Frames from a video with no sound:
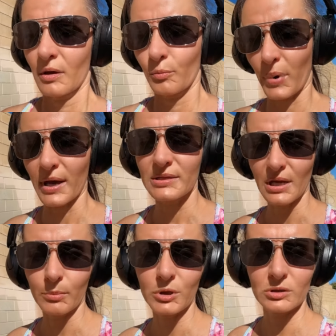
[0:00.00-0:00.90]
By the
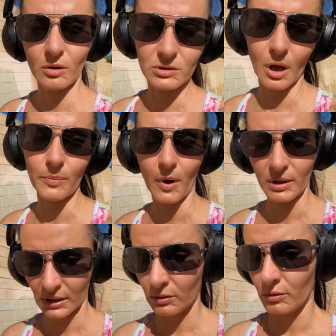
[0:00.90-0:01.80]
time it shows up on
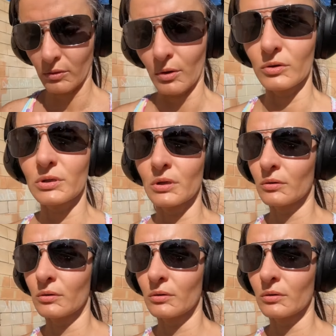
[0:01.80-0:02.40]
either of those,